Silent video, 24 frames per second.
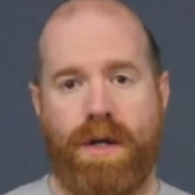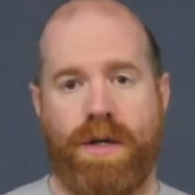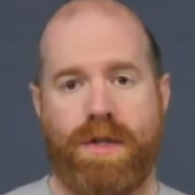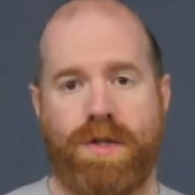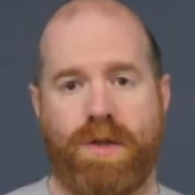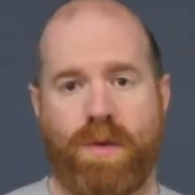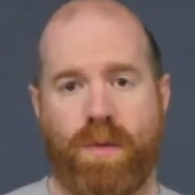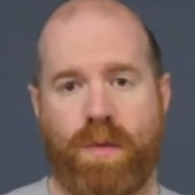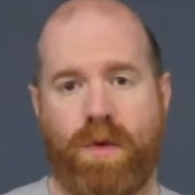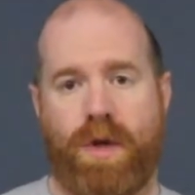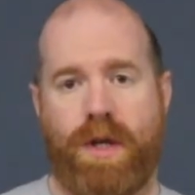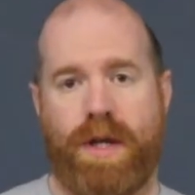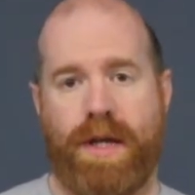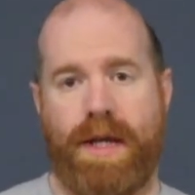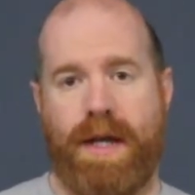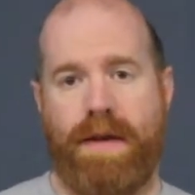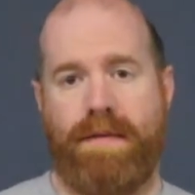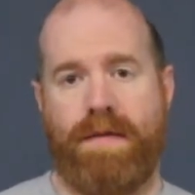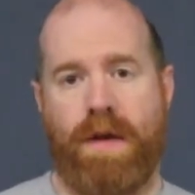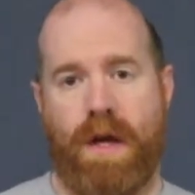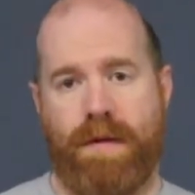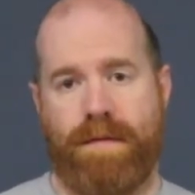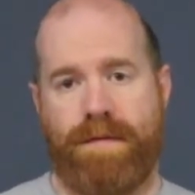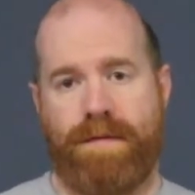So we're going to
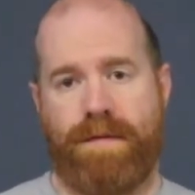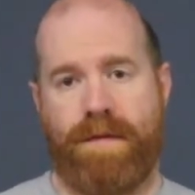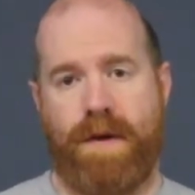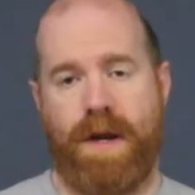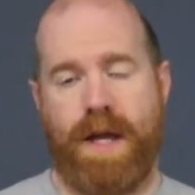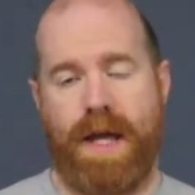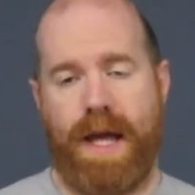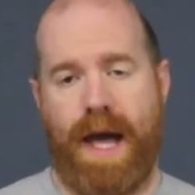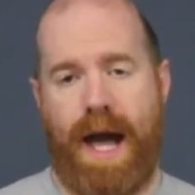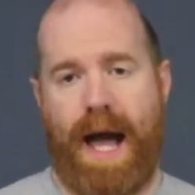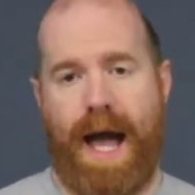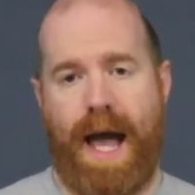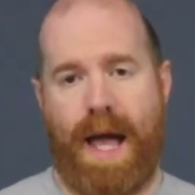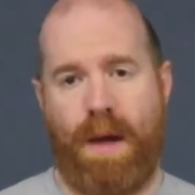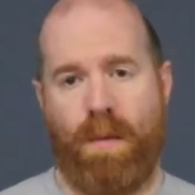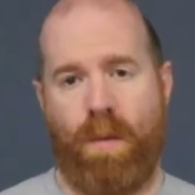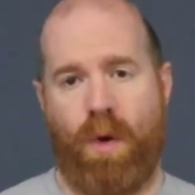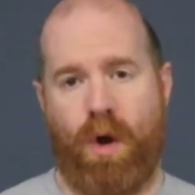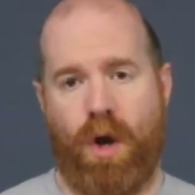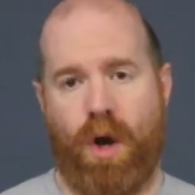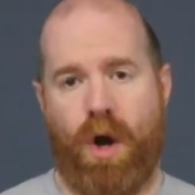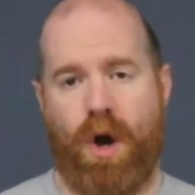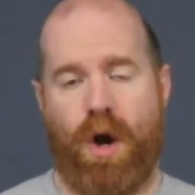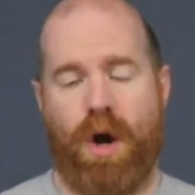give you a free
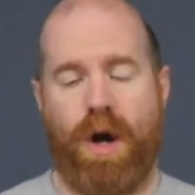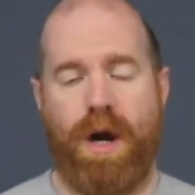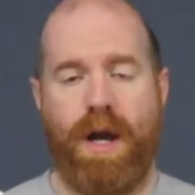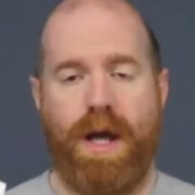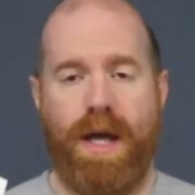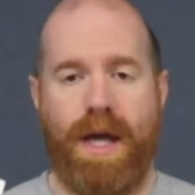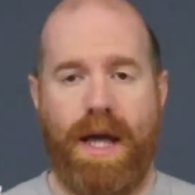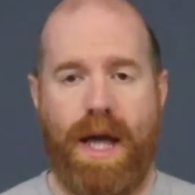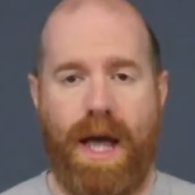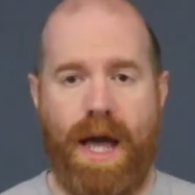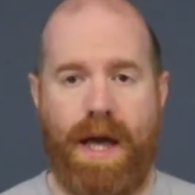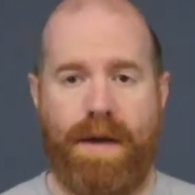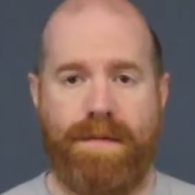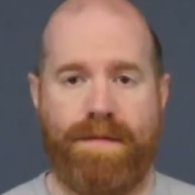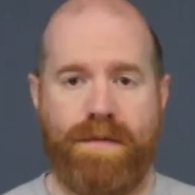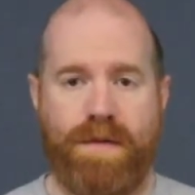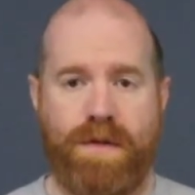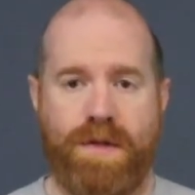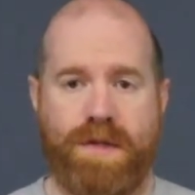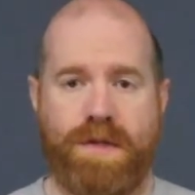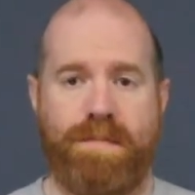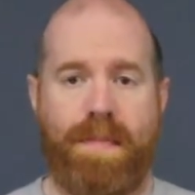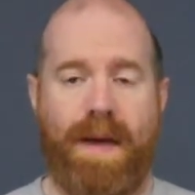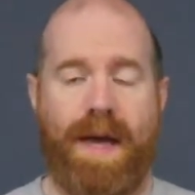i1R if
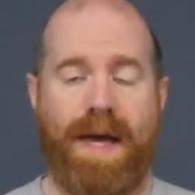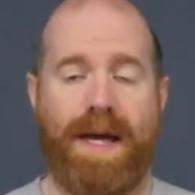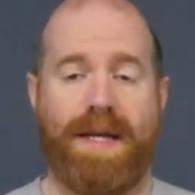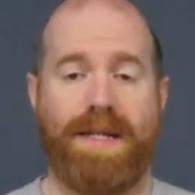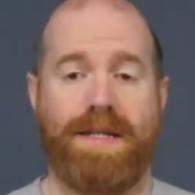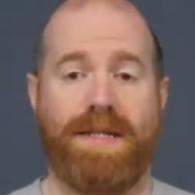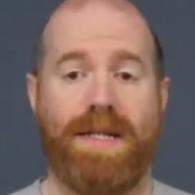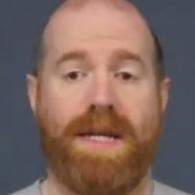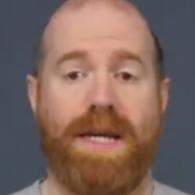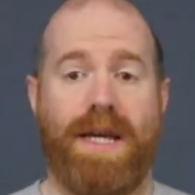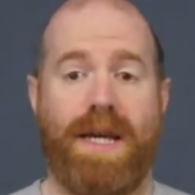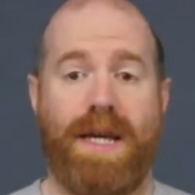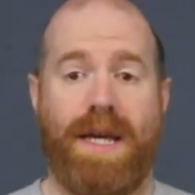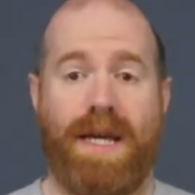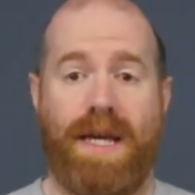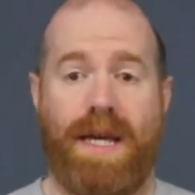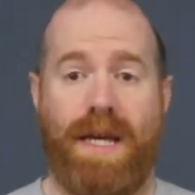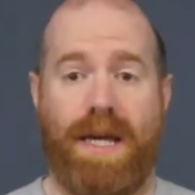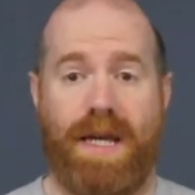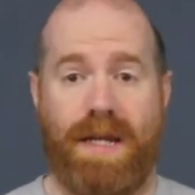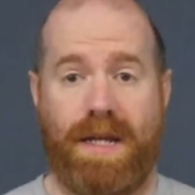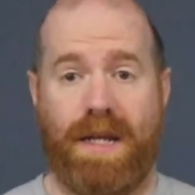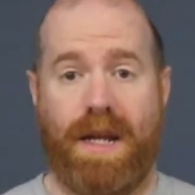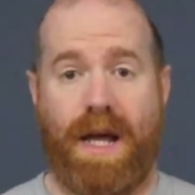you spend
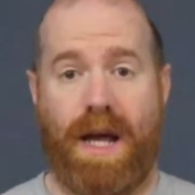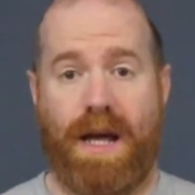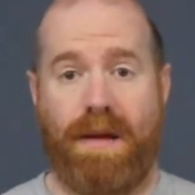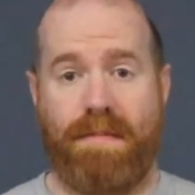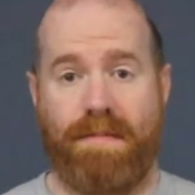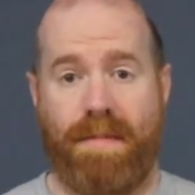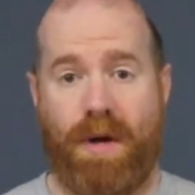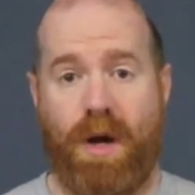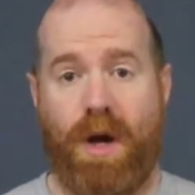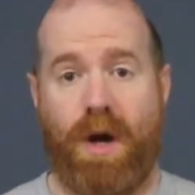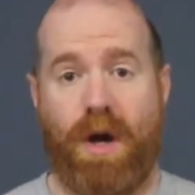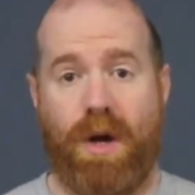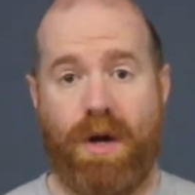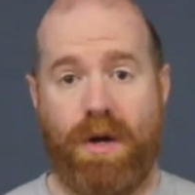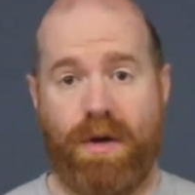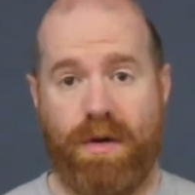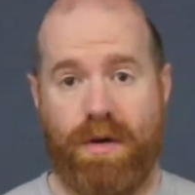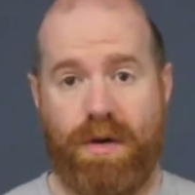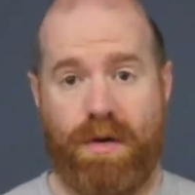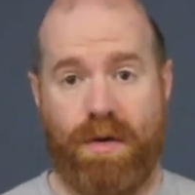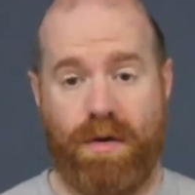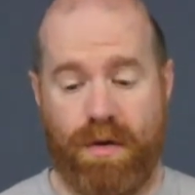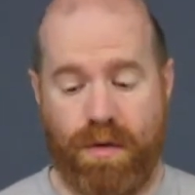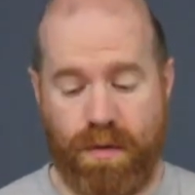£89
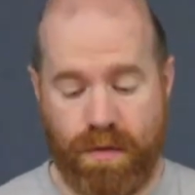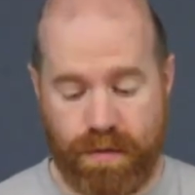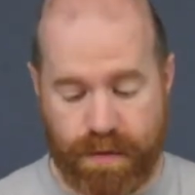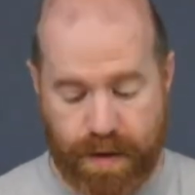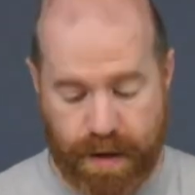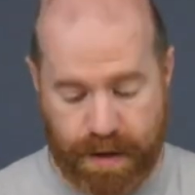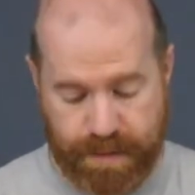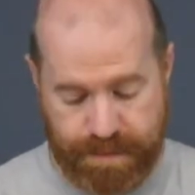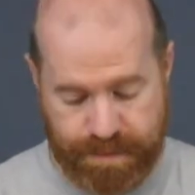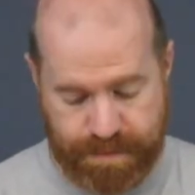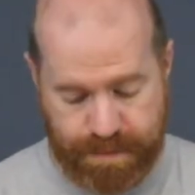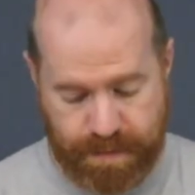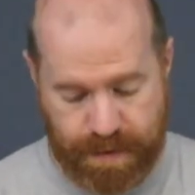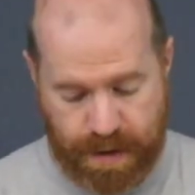or over.